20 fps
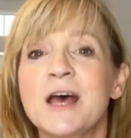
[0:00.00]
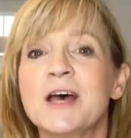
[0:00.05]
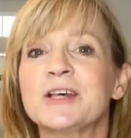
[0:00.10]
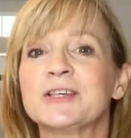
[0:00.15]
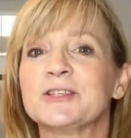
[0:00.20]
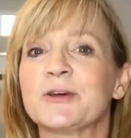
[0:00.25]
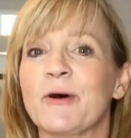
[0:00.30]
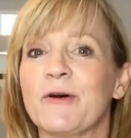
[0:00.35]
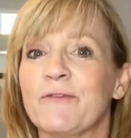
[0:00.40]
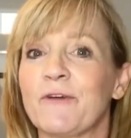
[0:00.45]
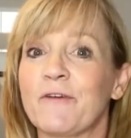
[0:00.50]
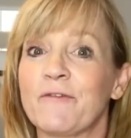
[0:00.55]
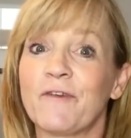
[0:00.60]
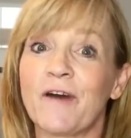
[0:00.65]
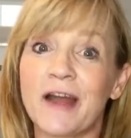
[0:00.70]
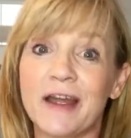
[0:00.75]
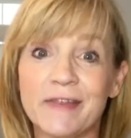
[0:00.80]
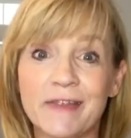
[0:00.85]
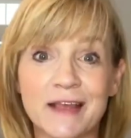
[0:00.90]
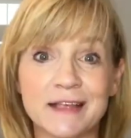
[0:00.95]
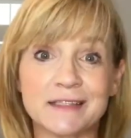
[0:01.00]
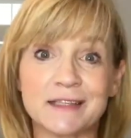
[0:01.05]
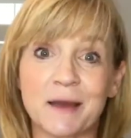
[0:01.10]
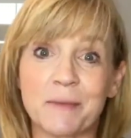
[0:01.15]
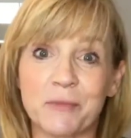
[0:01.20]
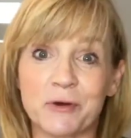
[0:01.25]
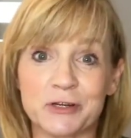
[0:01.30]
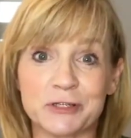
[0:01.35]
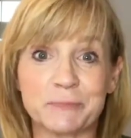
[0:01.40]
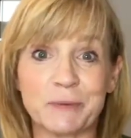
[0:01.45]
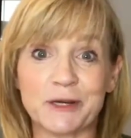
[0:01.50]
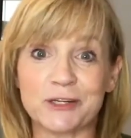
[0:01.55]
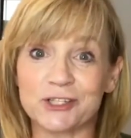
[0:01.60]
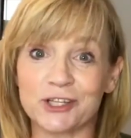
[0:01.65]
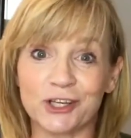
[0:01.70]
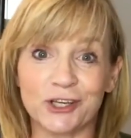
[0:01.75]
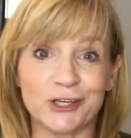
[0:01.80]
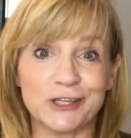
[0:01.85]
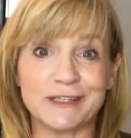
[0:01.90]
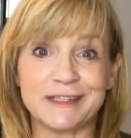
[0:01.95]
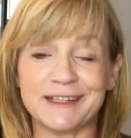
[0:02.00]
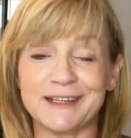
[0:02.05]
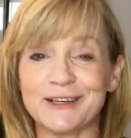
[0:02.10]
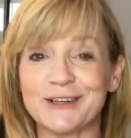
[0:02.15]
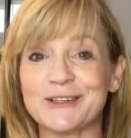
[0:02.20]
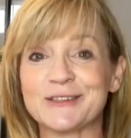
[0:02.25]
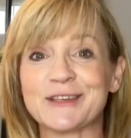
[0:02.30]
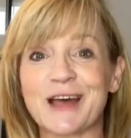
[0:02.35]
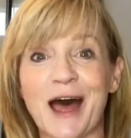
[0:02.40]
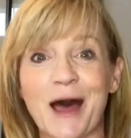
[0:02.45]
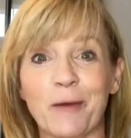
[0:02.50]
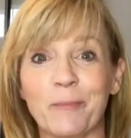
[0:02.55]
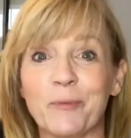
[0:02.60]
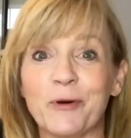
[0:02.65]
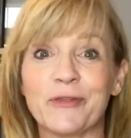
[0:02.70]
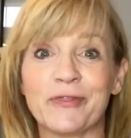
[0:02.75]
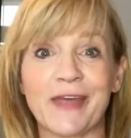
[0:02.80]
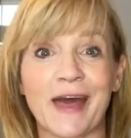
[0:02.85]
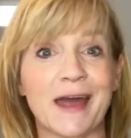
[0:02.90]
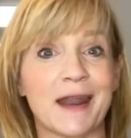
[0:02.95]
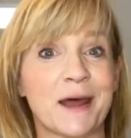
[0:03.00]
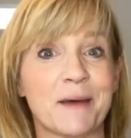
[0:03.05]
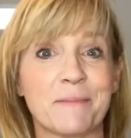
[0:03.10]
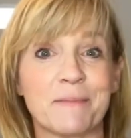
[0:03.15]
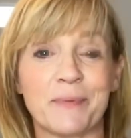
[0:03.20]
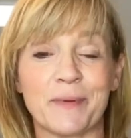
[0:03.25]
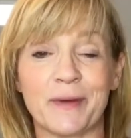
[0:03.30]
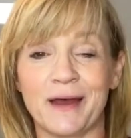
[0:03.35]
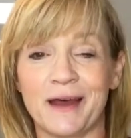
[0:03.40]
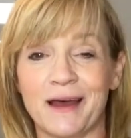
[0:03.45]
So if I find that some are especially good deals, I'll put that up